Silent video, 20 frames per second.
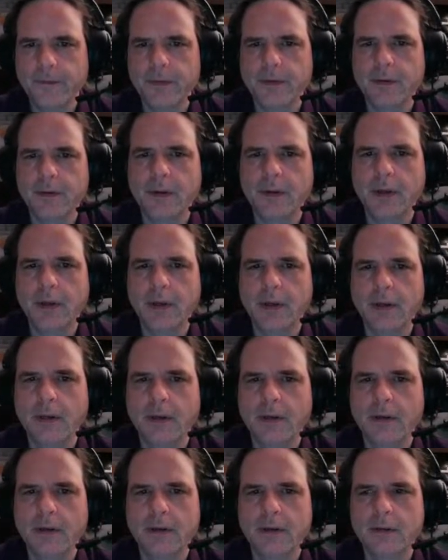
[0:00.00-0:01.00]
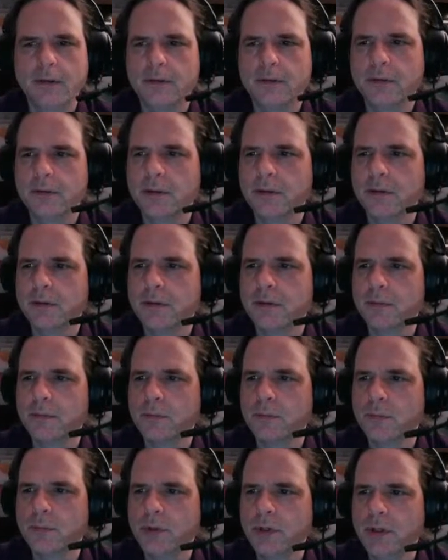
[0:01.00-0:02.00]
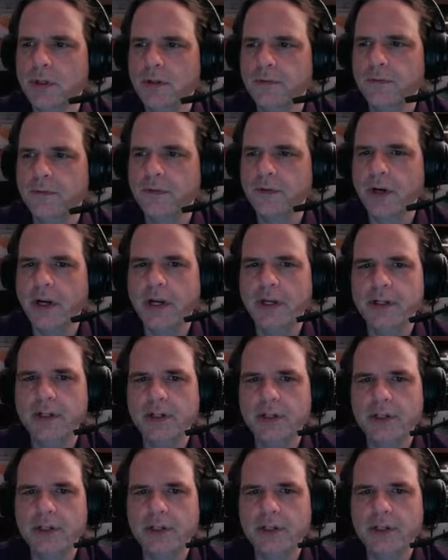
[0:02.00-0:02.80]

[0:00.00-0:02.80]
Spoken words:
Okay, so let's refresh.